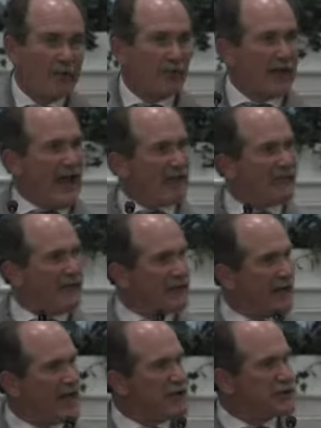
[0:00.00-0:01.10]
We have the
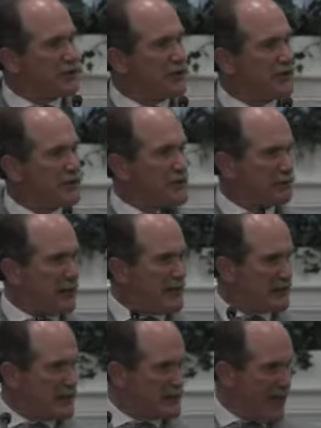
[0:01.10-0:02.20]
Endangered Species